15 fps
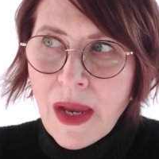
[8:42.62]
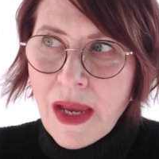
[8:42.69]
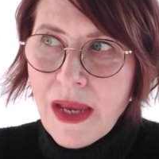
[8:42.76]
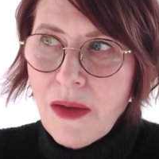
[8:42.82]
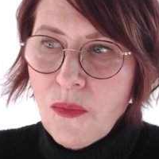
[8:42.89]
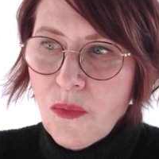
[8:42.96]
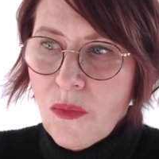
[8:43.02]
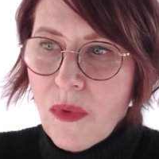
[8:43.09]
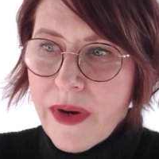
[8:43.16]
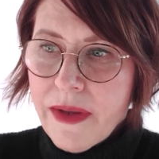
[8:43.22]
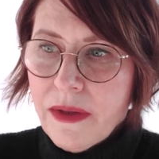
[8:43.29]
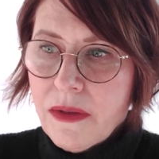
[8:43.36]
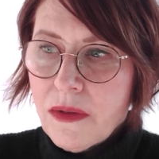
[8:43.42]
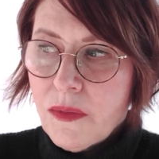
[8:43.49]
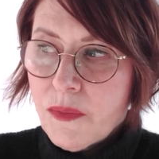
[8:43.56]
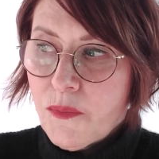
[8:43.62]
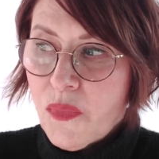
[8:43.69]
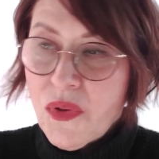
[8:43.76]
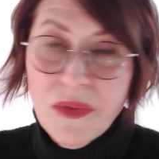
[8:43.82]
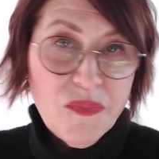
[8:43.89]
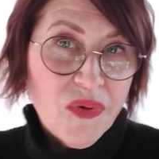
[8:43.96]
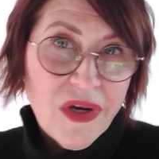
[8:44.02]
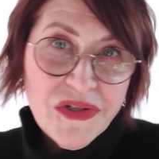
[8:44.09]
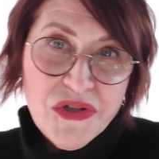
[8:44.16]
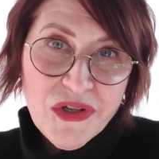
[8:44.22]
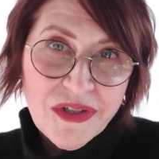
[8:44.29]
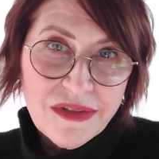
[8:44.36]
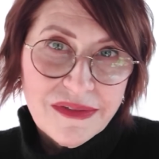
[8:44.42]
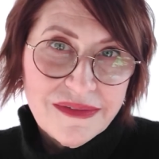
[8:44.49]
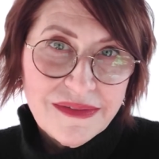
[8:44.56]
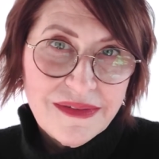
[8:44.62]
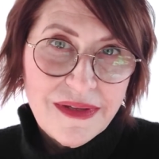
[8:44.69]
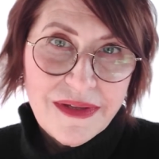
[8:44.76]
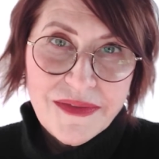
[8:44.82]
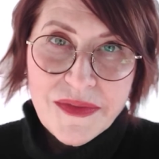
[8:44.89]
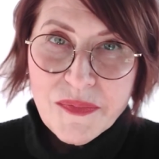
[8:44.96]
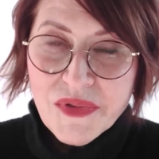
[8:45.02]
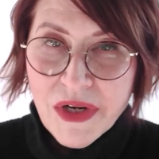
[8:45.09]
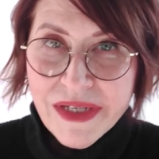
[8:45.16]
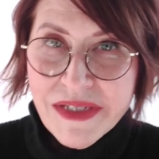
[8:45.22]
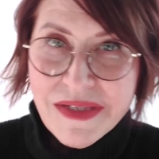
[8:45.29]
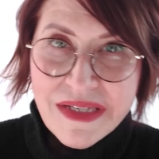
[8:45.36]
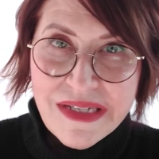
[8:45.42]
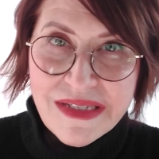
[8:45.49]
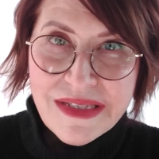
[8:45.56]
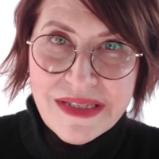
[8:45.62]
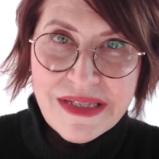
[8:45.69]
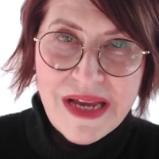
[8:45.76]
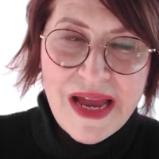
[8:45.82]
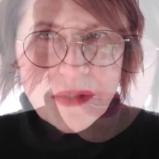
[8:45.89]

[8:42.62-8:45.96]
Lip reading: It will put pressure on the prices.